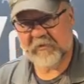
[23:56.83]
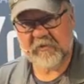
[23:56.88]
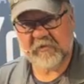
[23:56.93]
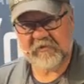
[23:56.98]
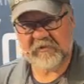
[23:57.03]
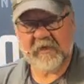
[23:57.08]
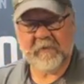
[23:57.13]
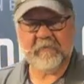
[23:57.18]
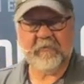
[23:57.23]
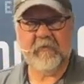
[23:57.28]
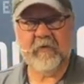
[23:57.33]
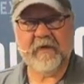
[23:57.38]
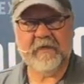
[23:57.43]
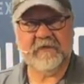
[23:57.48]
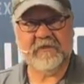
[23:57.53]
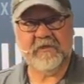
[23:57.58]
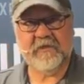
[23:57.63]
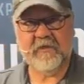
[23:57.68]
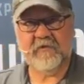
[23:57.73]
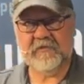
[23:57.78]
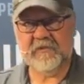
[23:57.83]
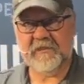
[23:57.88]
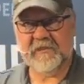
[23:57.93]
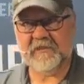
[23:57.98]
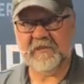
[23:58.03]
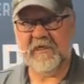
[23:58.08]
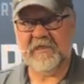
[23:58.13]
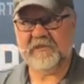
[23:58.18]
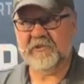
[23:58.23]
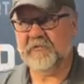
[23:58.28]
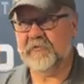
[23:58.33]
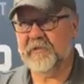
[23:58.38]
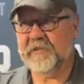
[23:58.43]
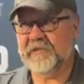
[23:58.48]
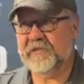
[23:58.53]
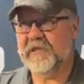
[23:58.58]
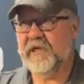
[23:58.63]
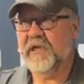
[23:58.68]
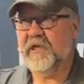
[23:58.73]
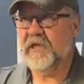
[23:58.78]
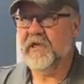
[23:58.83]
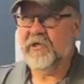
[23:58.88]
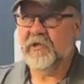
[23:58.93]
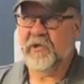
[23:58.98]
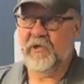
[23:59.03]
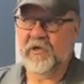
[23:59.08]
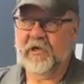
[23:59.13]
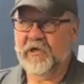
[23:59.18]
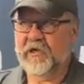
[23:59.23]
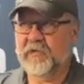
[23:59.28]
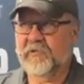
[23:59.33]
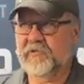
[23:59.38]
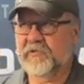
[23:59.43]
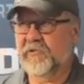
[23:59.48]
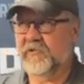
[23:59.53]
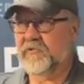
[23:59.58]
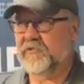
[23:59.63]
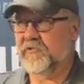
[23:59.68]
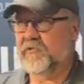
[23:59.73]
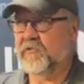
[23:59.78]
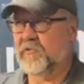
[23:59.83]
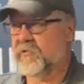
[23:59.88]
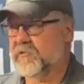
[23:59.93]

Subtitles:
doing those upgrades and those accessories. You're going to use those